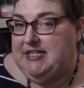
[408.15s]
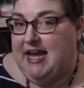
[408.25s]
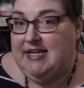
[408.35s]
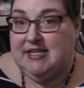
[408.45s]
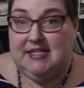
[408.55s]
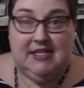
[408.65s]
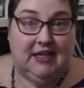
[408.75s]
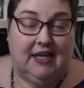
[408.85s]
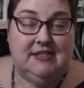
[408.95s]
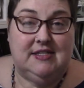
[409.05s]
takes us and
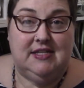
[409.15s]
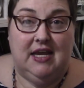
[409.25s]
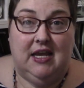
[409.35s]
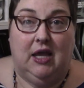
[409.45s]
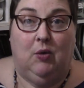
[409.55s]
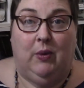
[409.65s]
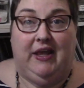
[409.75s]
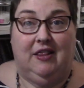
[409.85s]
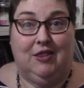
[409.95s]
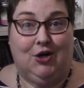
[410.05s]
let's see can we
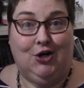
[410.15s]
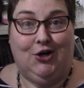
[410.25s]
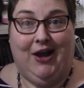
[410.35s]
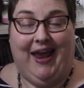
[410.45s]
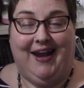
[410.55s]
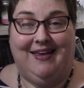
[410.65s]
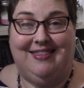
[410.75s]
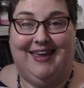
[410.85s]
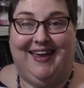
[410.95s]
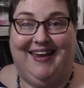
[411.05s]
learn
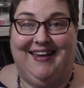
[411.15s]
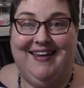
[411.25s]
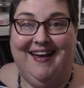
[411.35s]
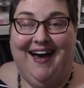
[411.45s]
anything